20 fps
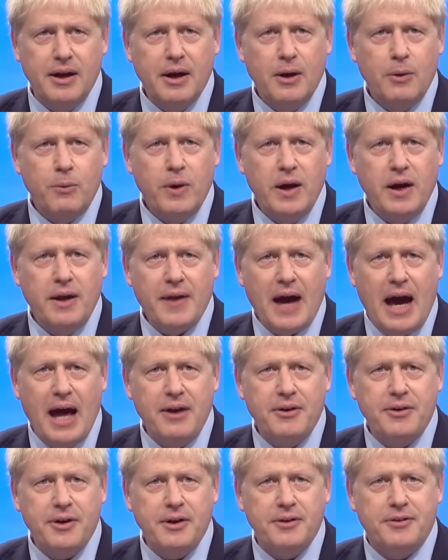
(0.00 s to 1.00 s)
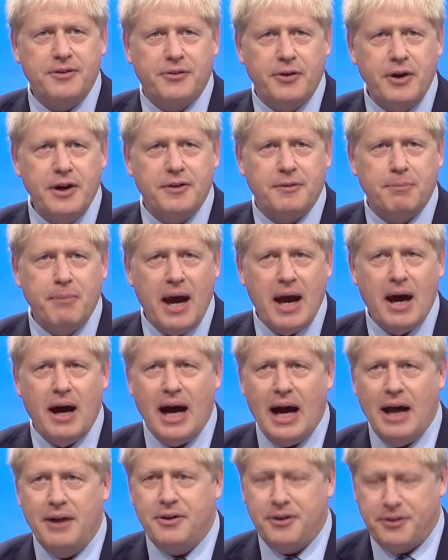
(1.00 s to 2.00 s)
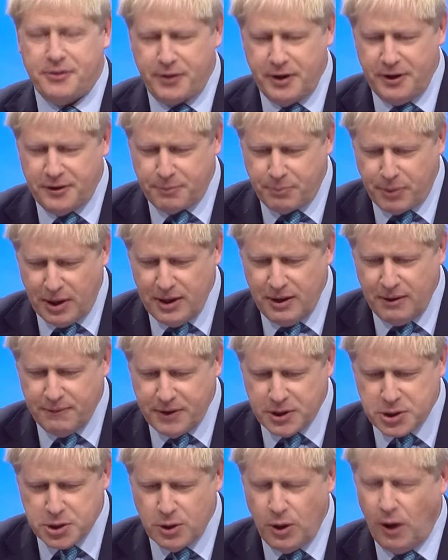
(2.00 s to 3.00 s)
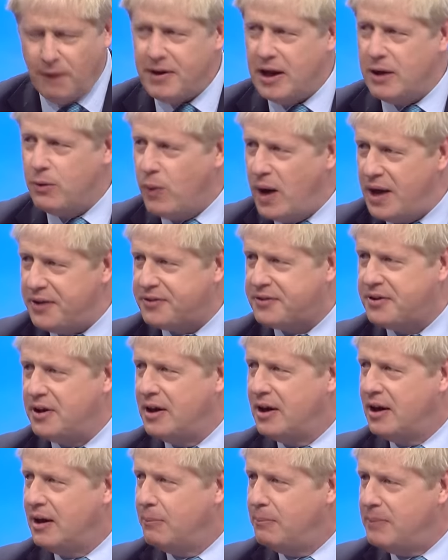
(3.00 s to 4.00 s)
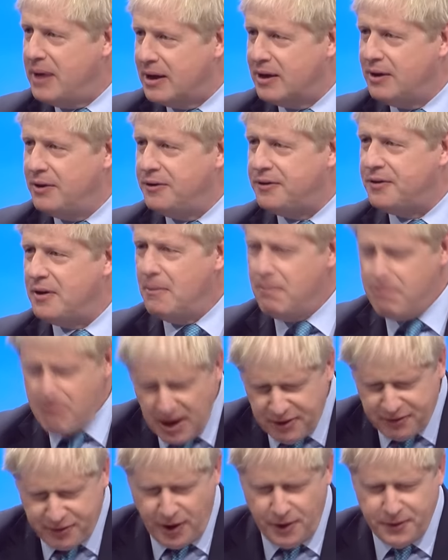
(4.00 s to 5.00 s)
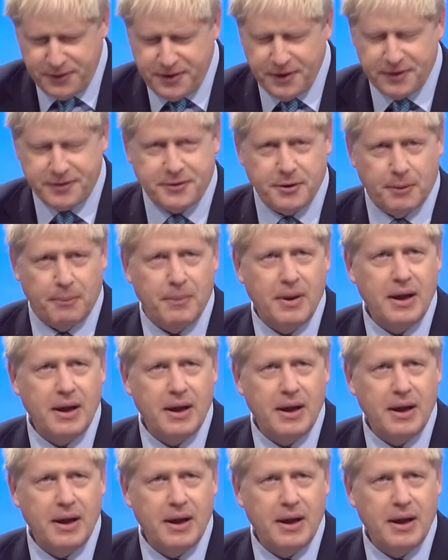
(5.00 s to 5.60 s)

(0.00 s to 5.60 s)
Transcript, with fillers: with Andy Street's, Mayor Andy Street's brilliant vision of a West Midlands metro system.